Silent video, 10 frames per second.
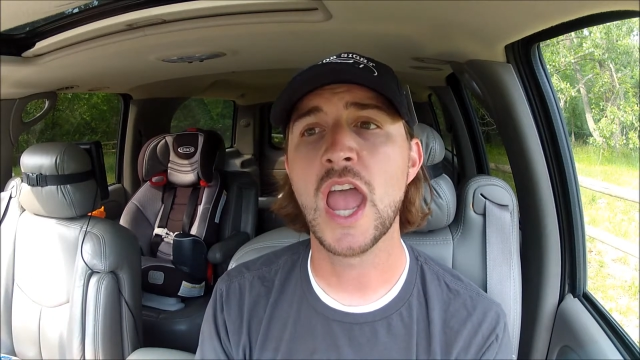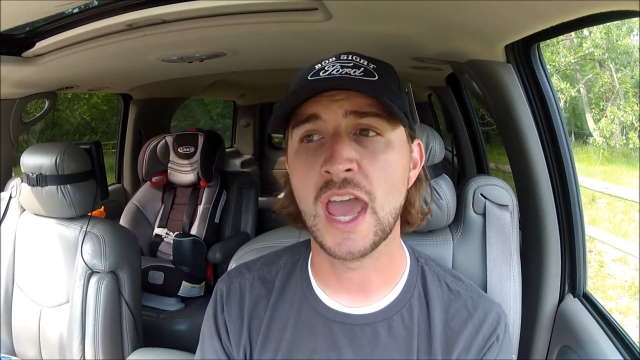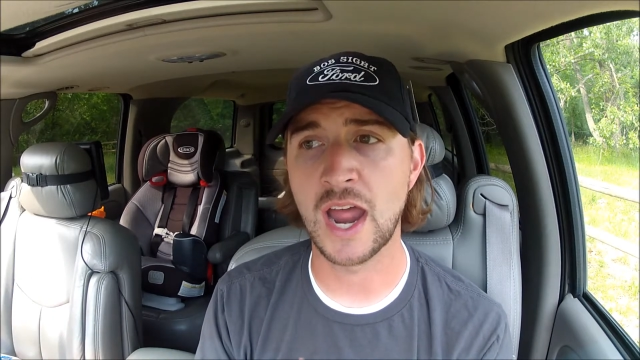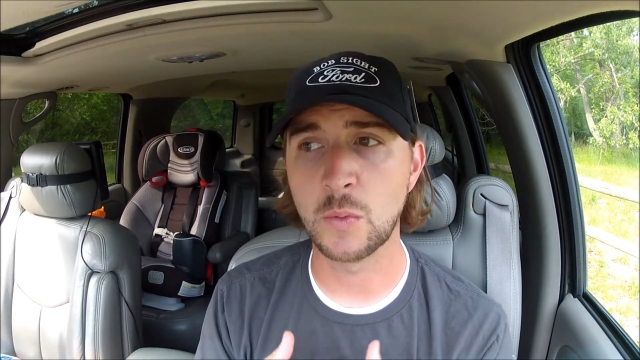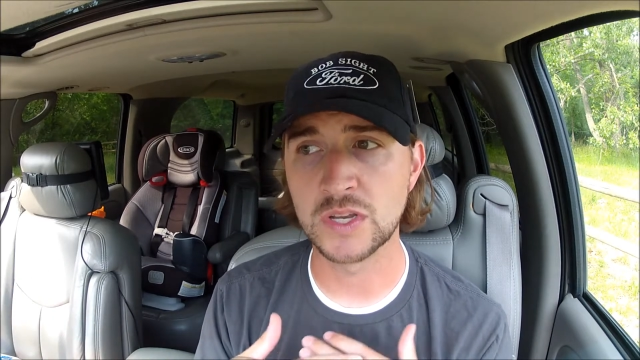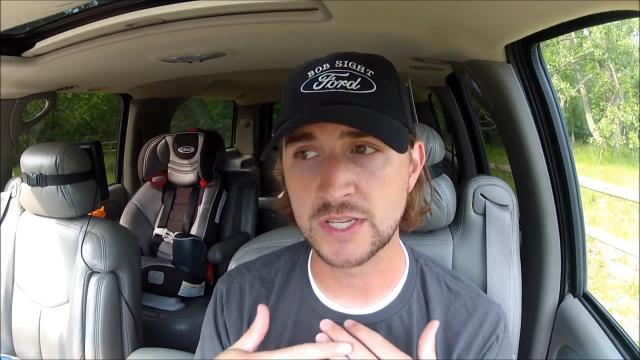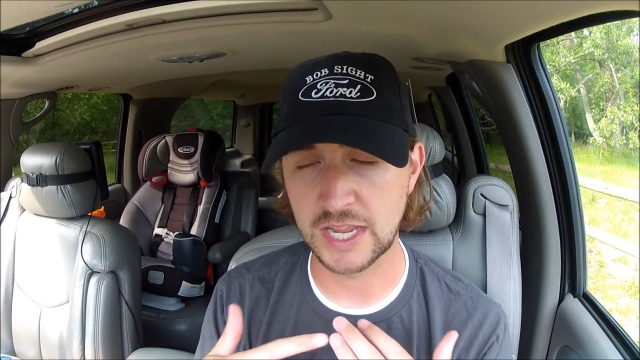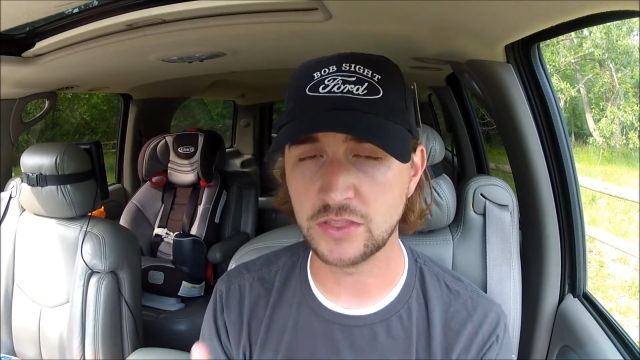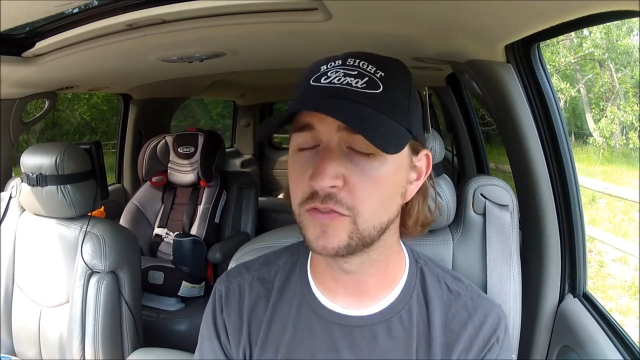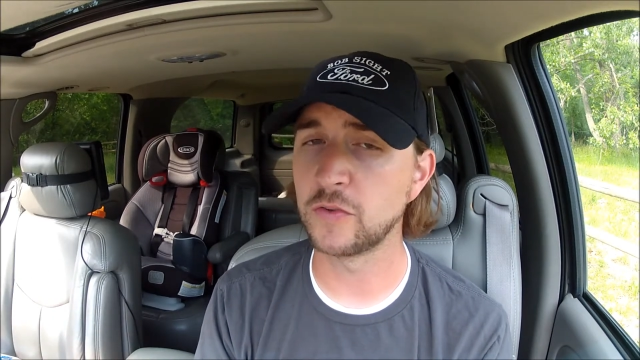and I would
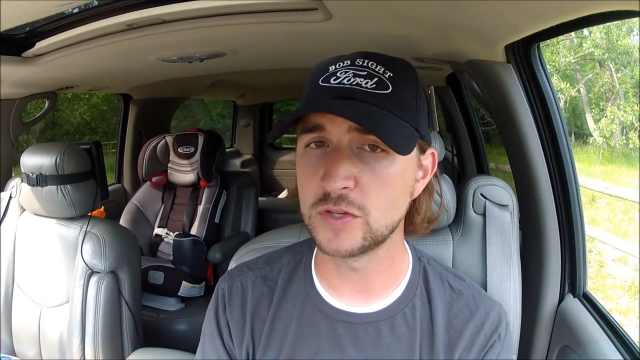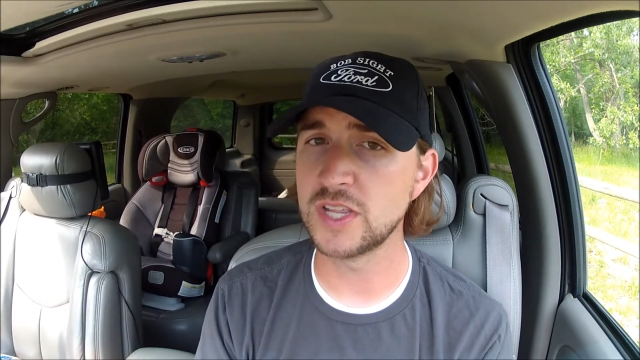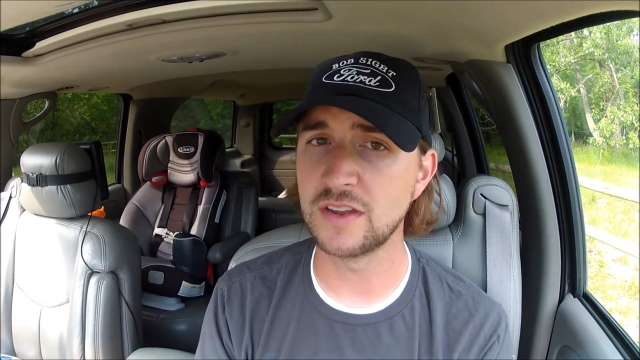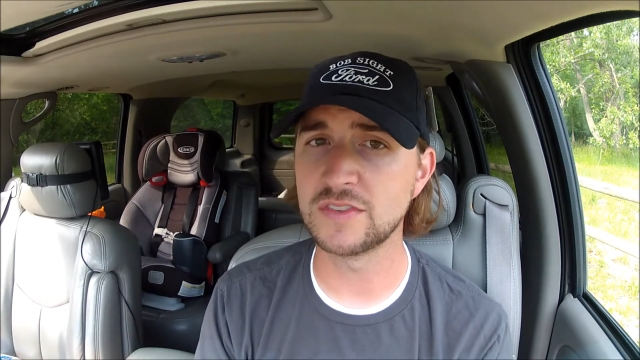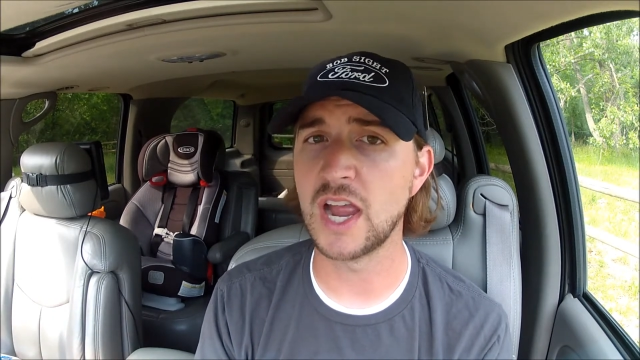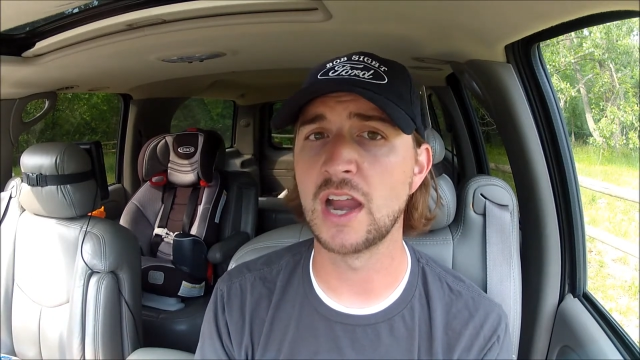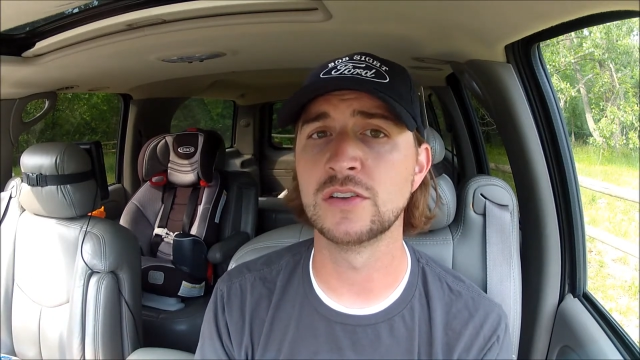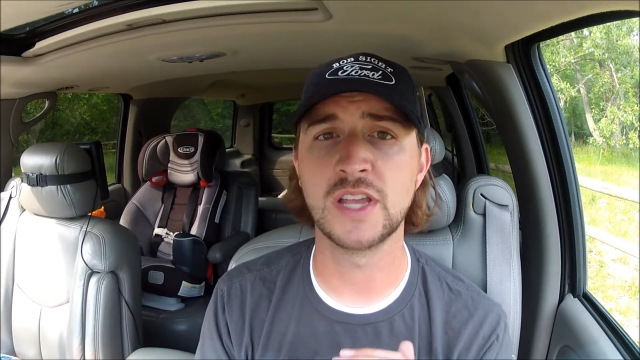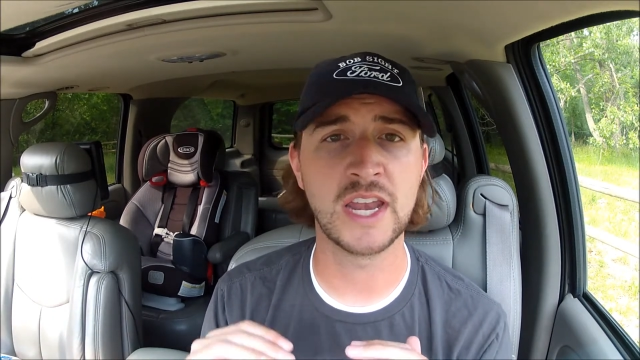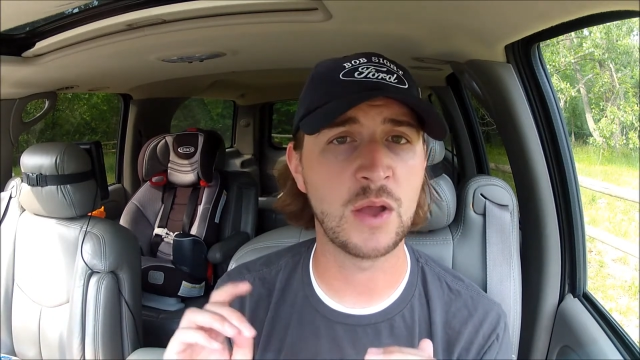take the first set of
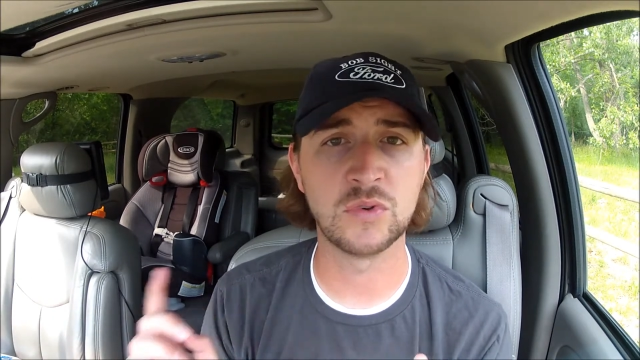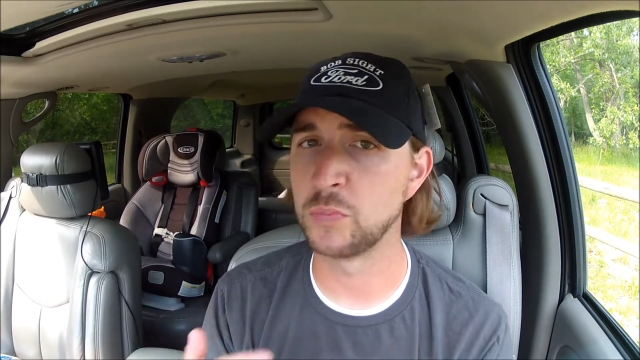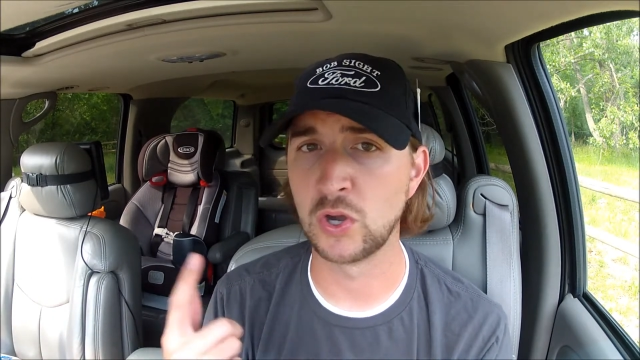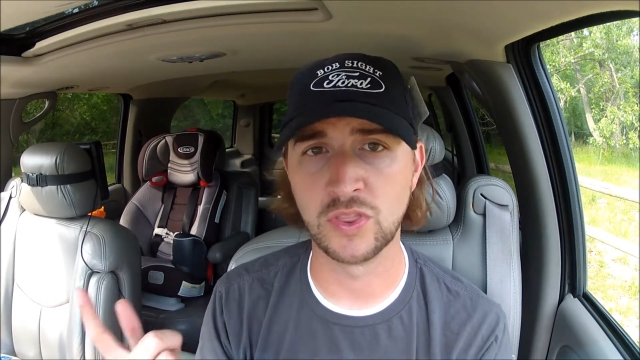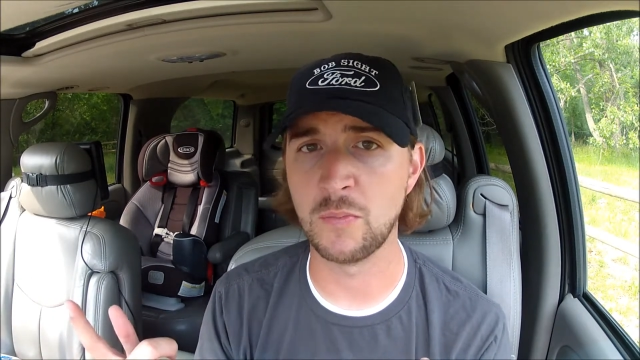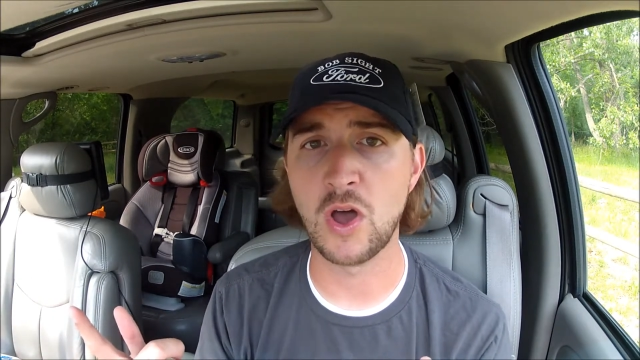tires and I would burn them